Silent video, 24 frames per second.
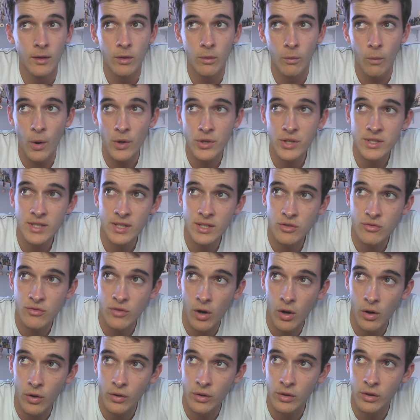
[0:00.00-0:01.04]
What she said is
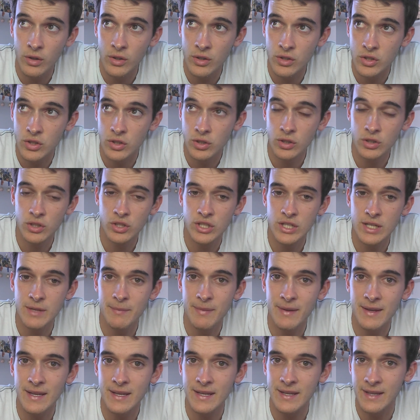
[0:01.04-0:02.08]
wrong. Should she
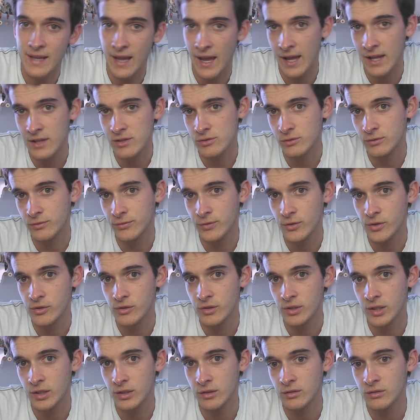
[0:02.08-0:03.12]
be cancelled
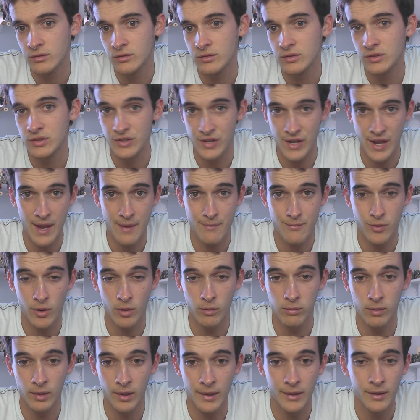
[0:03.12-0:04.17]
for it? Yeah,
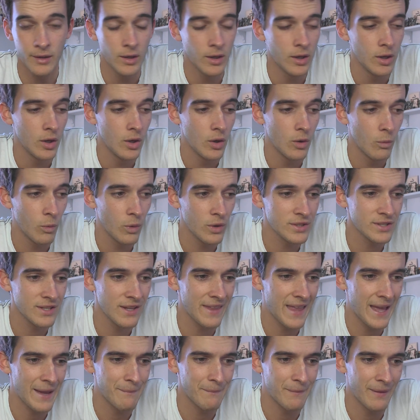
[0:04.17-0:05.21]
probably. Was
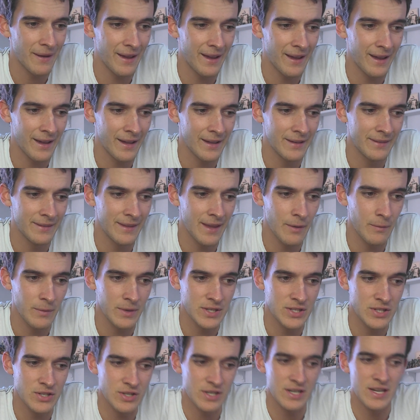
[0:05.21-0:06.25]
it that bad that we
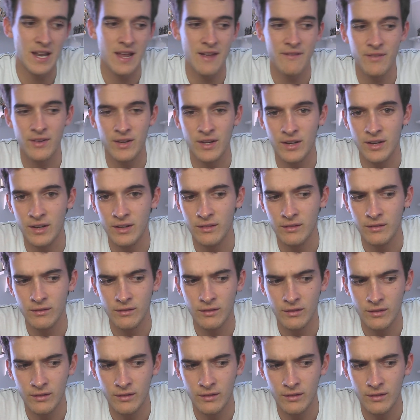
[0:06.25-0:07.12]
should never